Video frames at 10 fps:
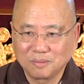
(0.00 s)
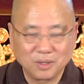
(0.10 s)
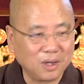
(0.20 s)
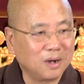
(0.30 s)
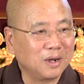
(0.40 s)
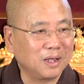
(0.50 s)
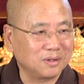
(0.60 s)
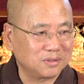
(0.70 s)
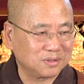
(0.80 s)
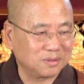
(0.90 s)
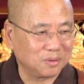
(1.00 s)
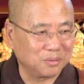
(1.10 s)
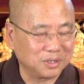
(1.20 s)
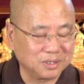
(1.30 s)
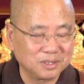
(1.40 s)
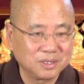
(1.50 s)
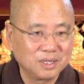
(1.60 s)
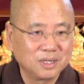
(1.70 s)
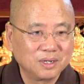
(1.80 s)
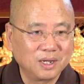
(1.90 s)
They're arahats already.
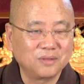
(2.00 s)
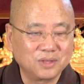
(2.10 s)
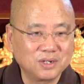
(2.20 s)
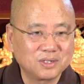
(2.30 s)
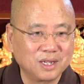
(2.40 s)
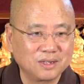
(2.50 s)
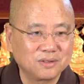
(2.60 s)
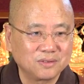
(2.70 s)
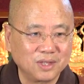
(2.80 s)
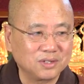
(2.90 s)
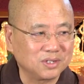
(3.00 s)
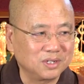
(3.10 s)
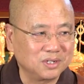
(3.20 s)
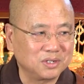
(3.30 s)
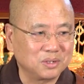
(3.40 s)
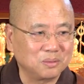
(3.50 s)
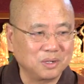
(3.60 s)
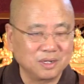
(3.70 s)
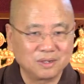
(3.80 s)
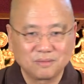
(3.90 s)
And they said that's an easier
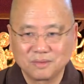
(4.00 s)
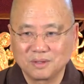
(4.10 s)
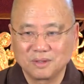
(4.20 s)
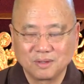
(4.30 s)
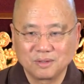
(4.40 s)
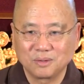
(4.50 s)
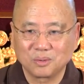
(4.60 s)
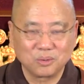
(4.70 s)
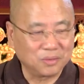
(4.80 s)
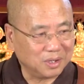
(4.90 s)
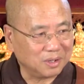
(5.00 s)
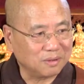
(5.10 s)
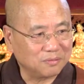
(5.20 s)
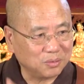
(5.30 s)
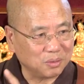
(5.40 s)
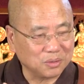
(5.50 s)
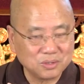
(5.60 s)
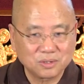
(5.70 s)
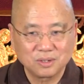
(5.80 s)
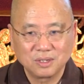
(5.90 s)
way. You go there
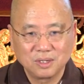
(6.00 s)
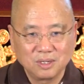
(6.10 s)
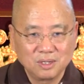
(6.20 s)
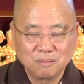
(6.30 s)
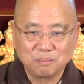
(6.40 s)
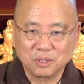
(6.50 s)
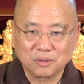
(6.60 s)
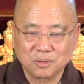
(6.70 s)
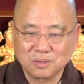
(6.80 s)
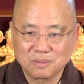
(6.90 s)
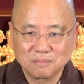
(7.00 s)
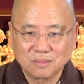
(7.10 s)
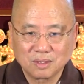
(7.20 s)
first because